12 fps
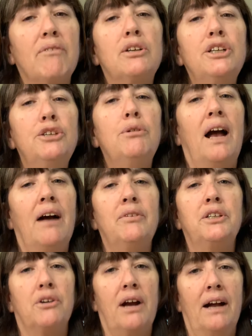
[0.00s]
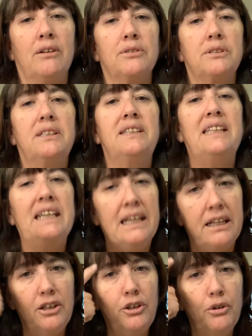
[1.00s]
you have in your house.
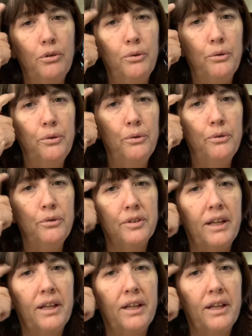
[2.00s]
Use